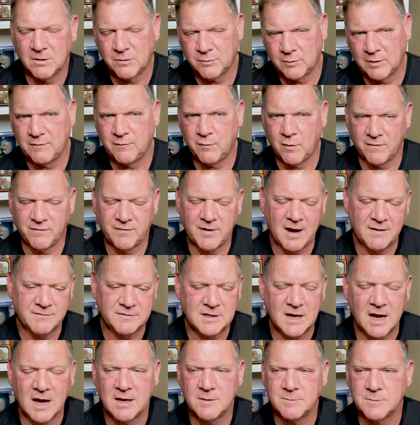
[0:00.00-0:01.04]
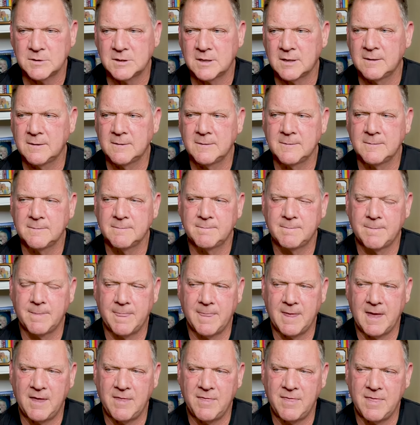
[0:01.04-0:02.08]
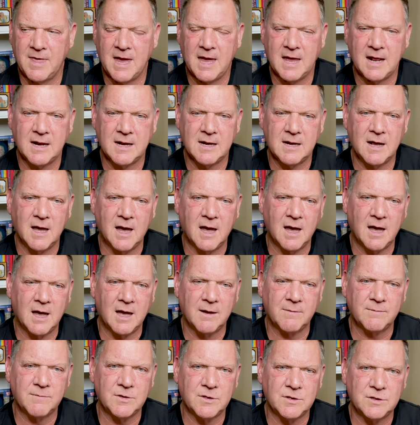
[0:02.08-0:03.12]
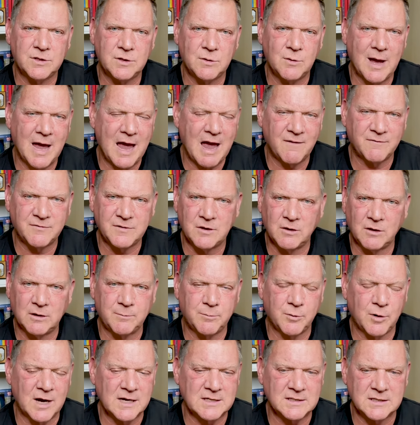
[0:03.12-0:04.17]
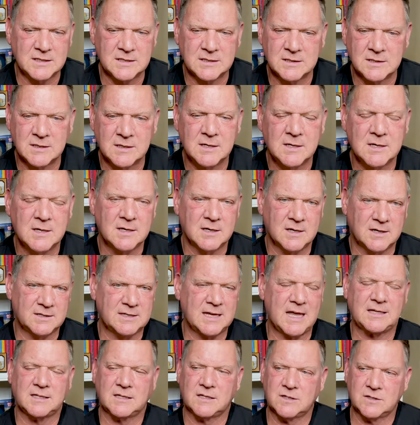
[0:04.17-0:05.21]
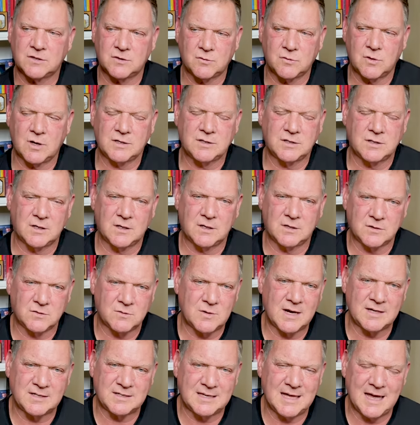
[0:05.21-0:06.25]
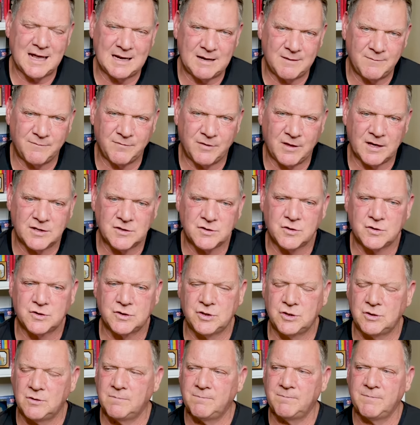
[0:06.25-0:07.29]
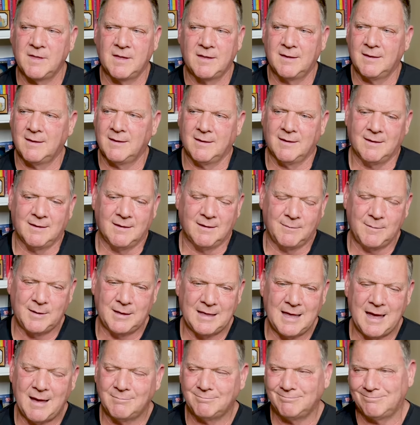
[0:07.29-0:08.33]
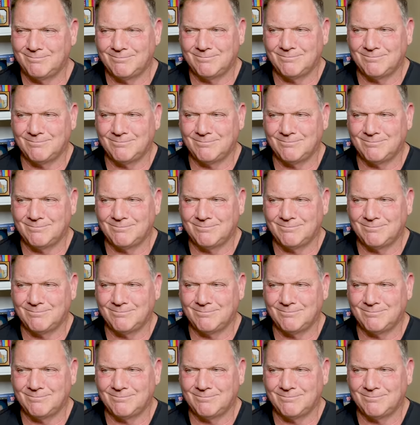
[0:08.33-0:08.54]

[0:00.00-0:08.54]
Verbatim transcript: three, four, five times, and then uh, do half kneeling presses because that's going to stretch uh, stretch that hip flexor too. I mean that